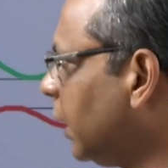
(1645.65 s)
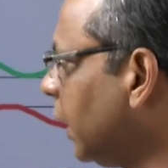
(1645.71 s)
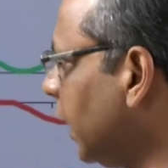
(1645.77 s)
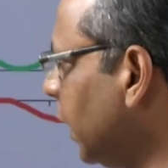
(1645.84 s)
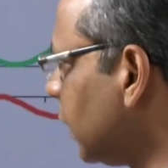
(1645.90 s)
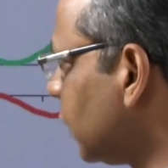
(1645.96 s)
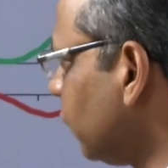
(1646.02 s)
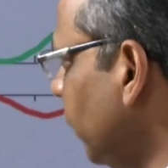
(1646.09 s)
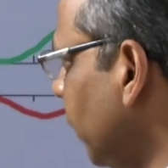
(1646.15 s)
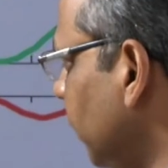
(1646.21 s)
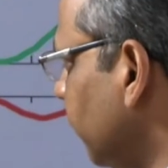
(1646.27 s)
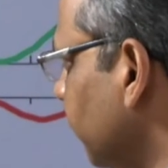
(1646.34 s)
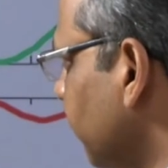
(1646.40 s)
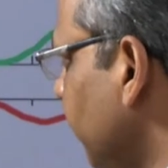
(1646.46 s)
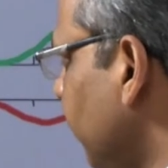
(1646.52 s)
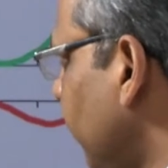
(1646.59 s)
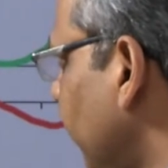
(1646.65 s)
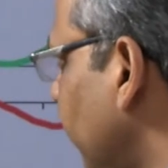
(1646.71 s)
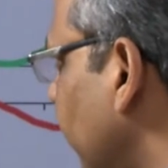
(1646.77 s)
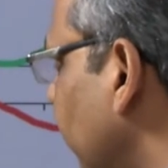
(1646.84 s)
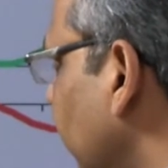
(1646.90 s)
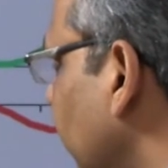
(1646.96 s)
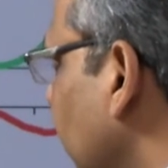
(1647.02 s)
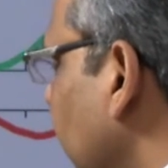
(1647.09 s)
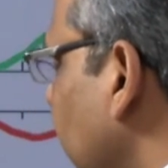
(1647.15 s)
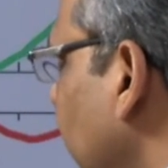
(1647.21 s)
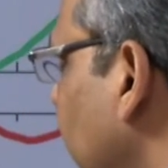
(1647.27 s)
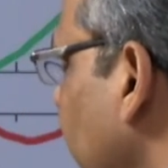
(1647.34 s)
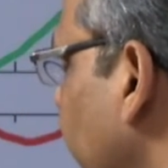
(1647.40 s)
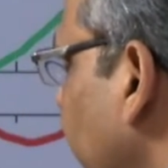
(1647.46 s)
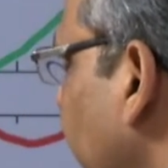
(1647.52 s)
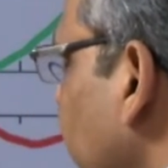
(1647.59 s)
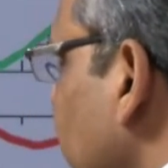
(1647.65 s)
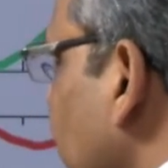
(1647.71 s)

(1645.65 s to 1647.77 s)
as 1. It depends